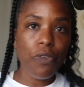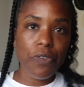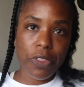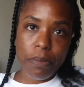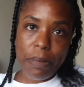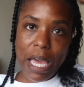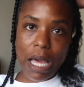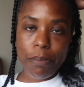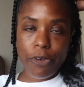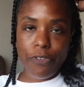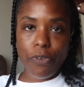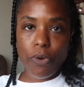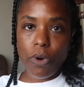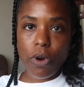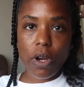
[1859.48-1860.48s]
over the map
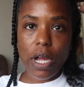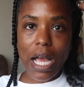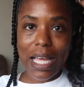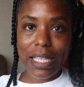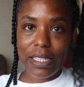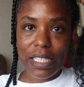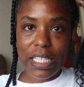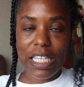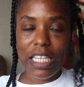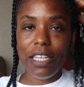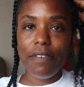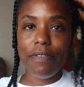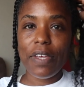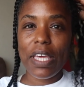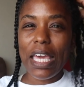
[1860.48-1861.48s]
before I
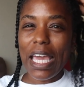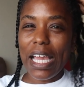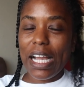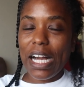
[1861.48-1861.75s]
leave and